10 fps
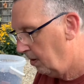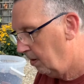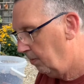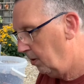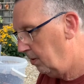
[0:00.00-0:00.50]

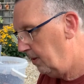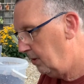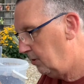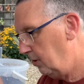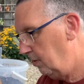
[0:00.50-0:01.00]
put them
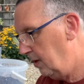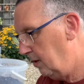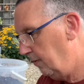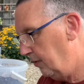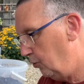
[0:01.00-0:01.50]
into
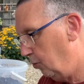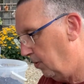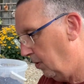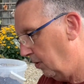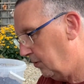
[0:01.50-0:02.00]
individual
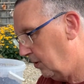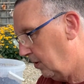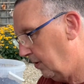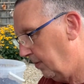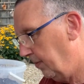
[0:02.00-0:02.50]
pots.
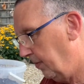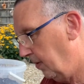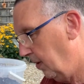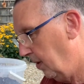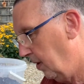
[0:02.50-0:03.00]

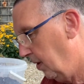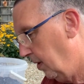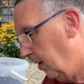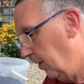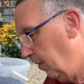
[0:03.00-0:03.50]

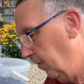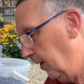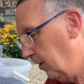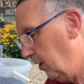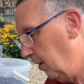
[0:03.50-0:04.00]
I don't think
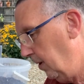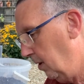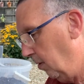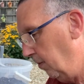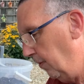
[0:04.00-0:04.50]
it's going to be
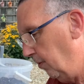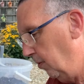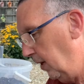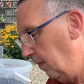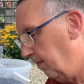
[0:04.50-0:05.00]
long before
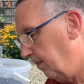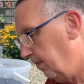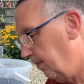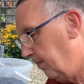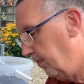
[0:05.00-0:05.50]
they
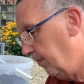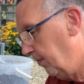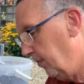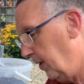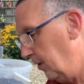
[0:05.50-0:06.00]

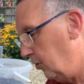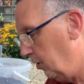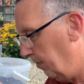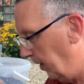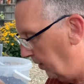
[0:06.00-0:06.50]

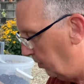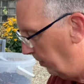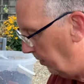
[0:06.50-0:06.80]
germinate, to be